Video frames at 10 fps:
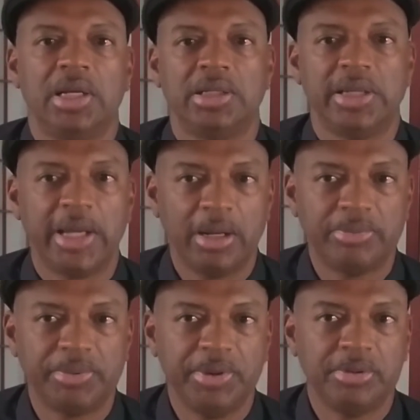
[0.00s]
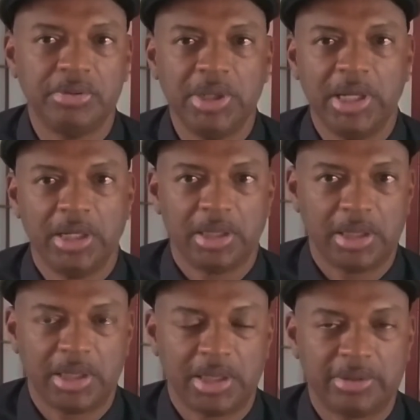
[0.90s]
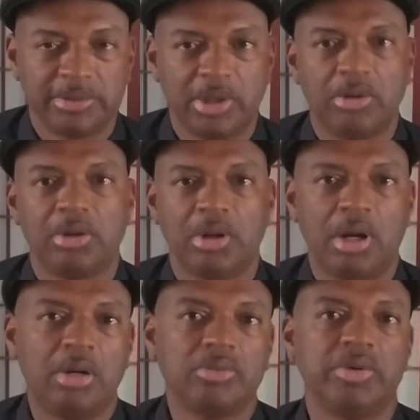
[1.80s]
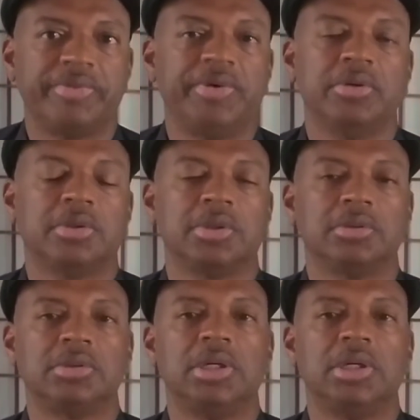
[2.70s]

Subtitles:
to help you go along with your